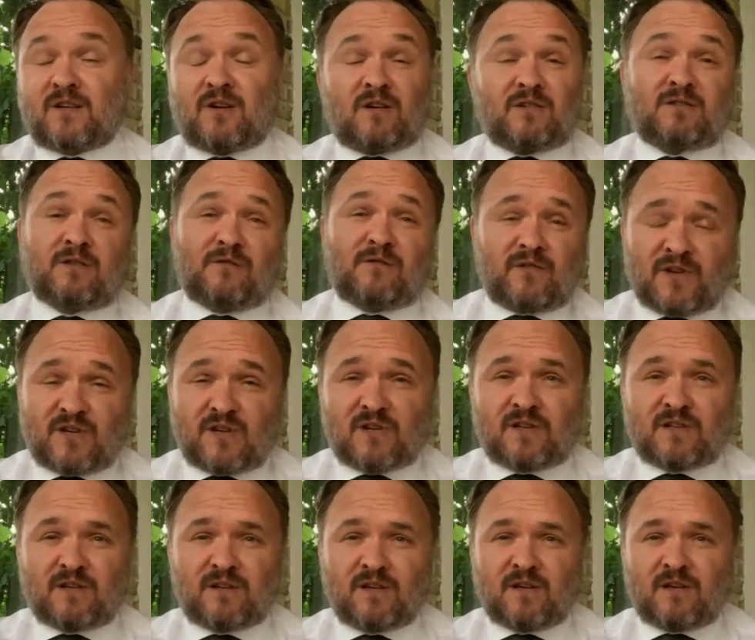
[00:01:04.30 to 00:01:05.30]
cost
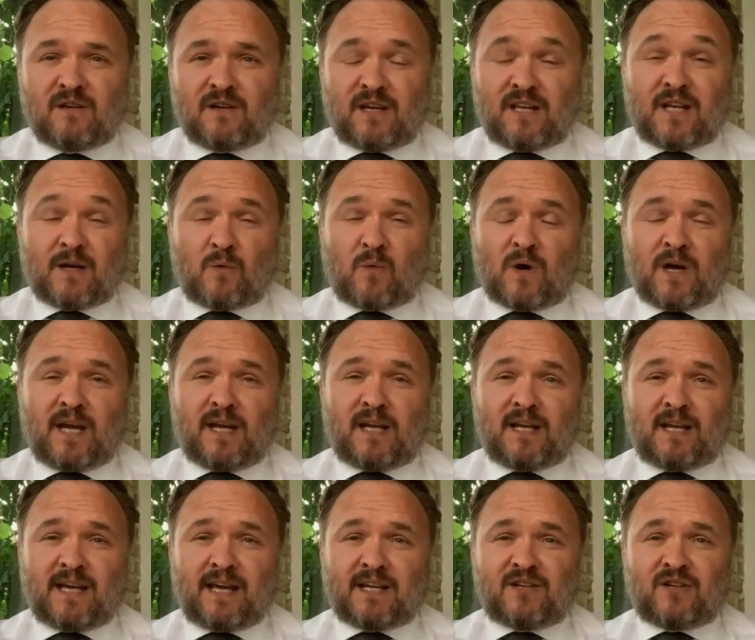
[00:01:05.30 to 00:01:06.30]
efficient, in a way
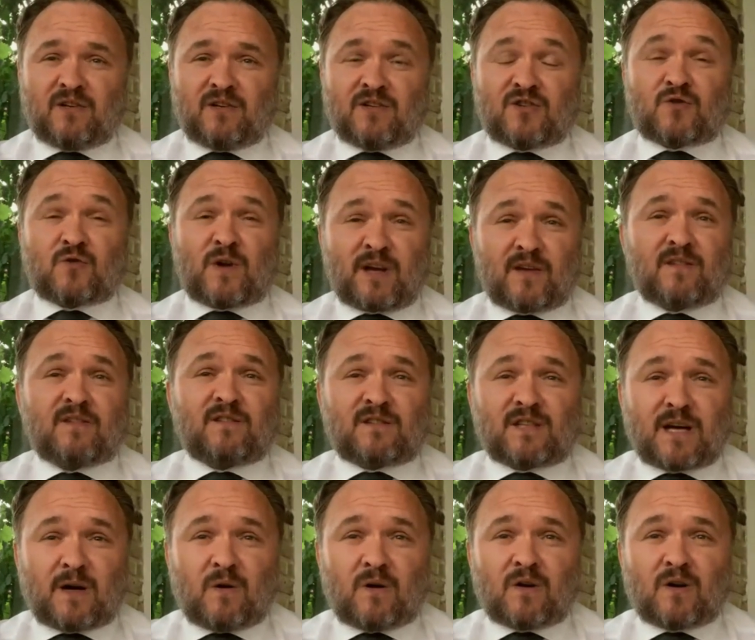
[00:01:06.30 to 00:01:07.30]
that actually strengthens
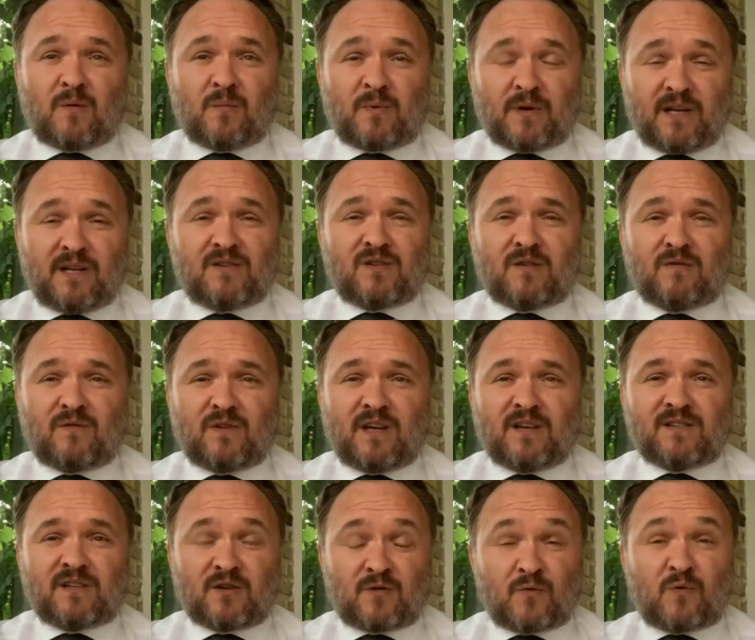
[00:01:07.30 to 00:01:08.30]
our
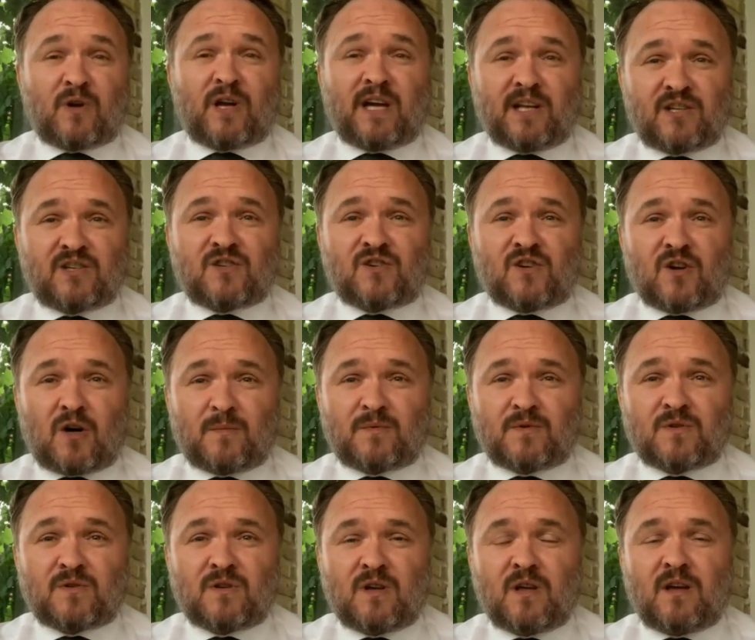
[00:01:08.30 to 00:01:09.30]
competitiveness and creates
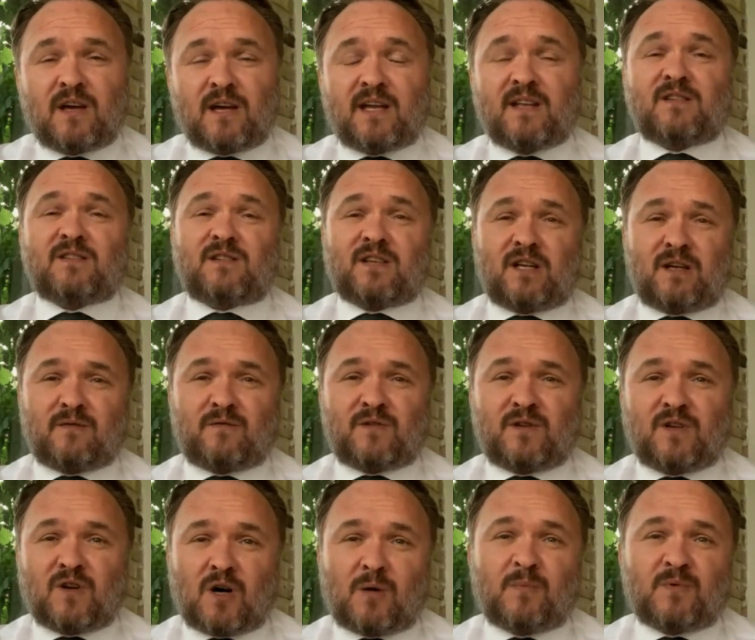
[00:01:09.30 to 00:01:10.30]
jobs instead of
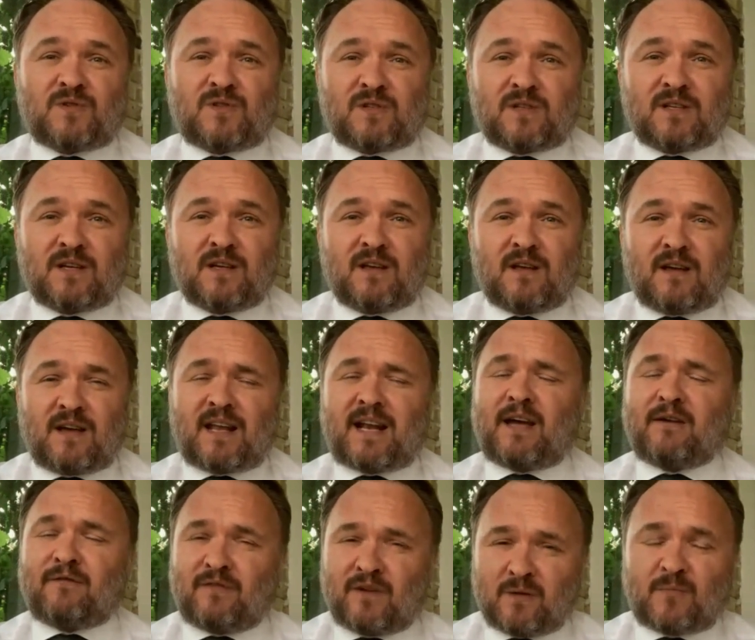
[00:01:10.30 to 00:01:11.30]
the opposite. And
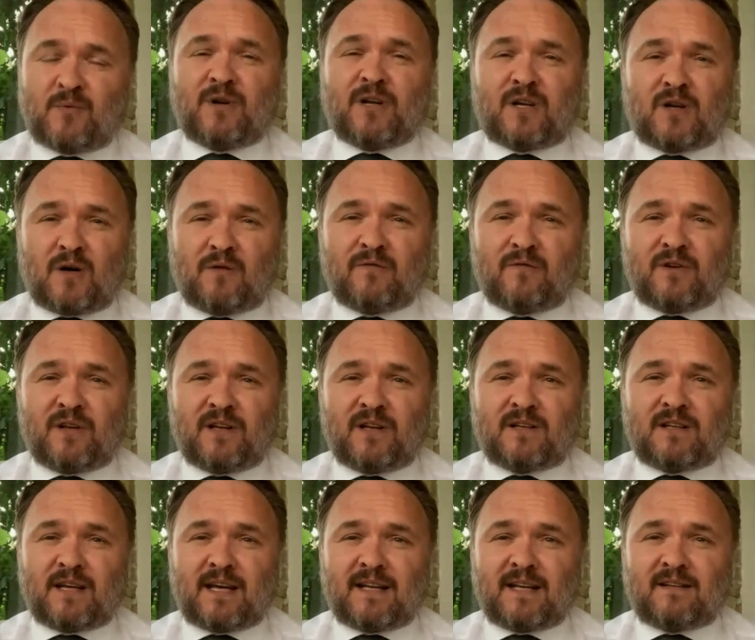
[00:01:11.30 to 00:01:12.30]
I feel pretty
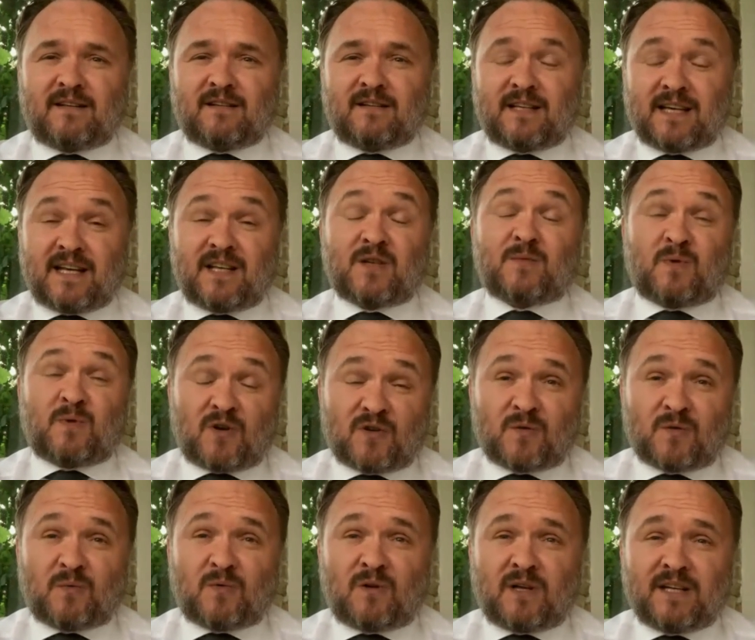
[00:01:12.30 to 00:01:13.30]
confident that that is
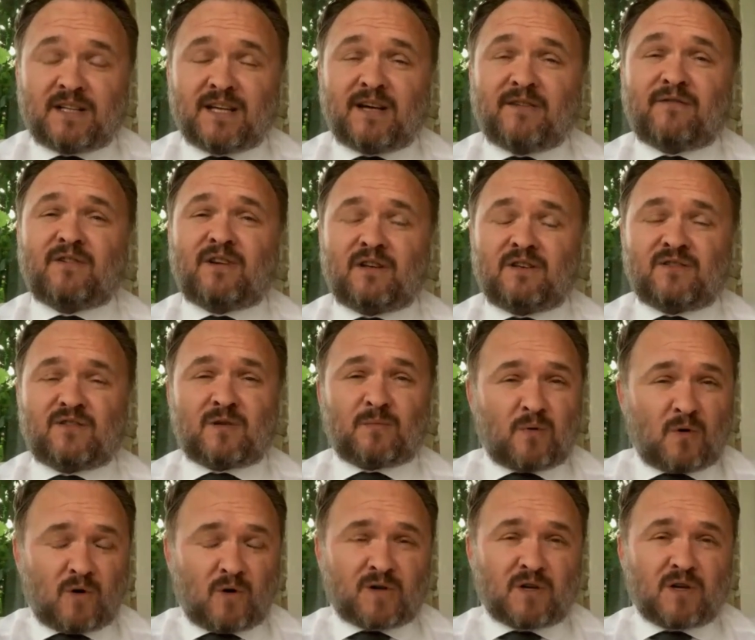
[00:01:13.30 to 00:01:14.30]
possible. I definitely
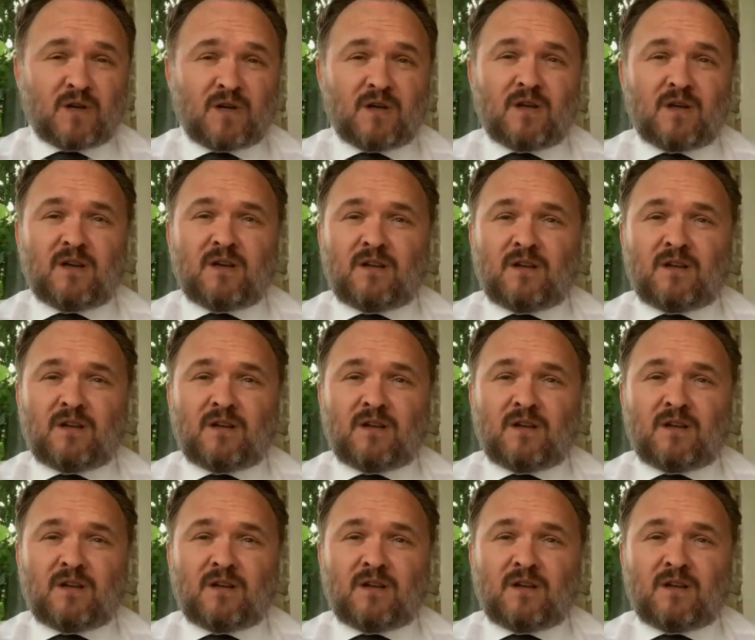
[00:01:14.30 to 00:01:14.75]
support